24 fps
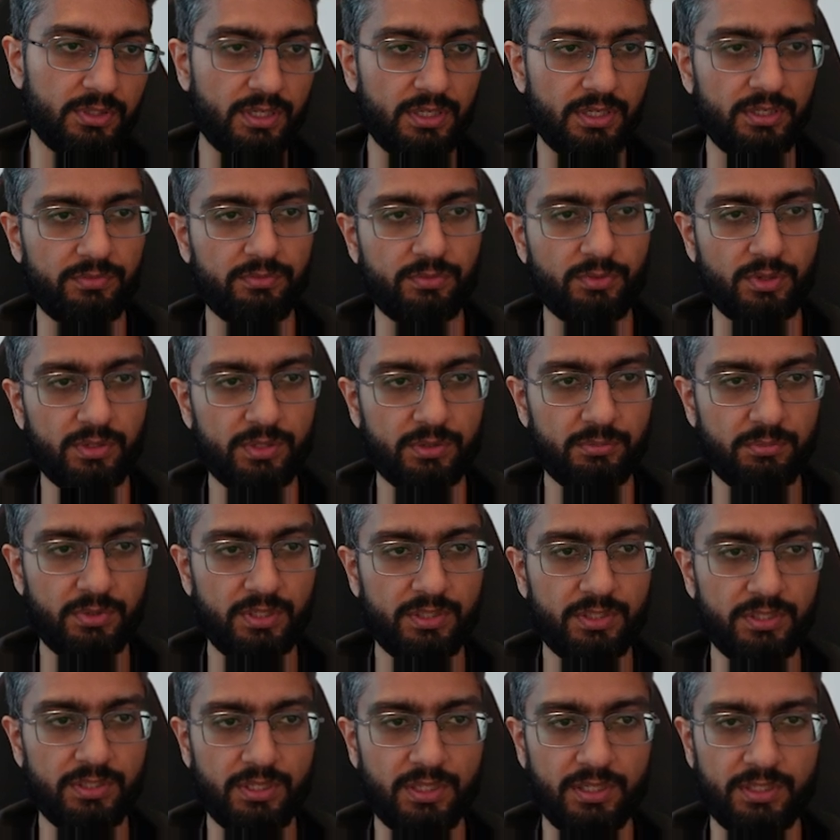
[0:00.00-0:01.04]
I've got a
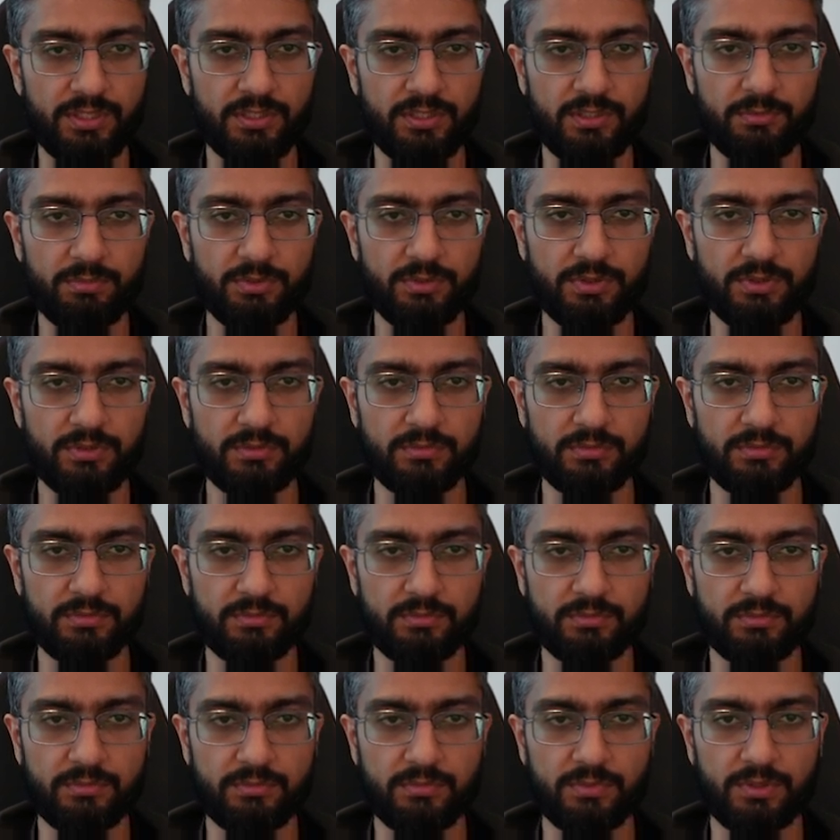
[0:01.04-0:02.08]
multi-line input.
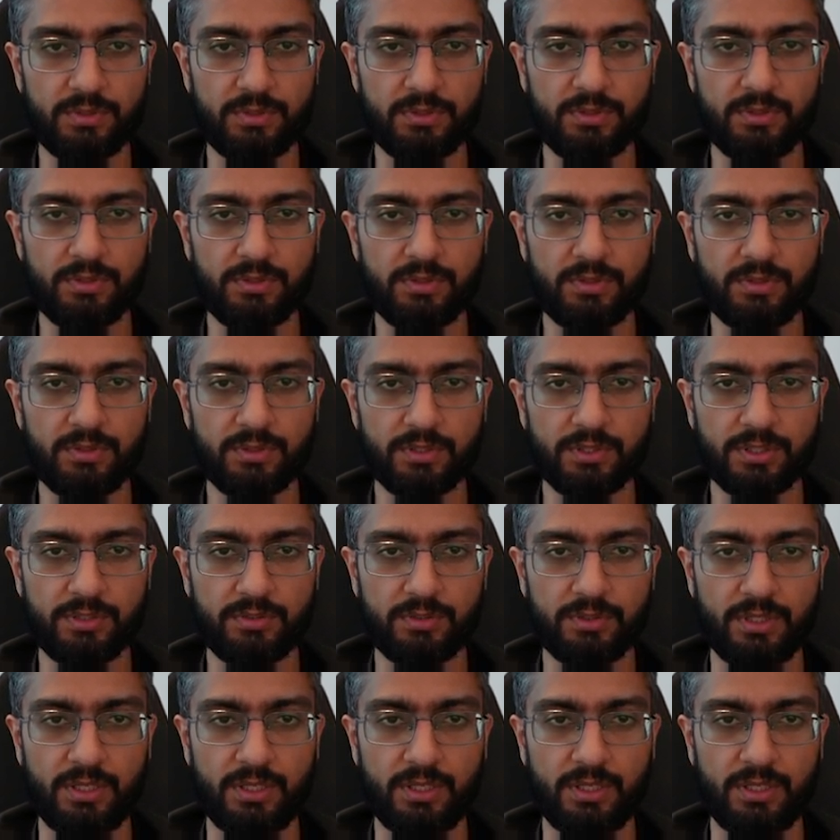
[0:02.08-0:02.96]
Okay,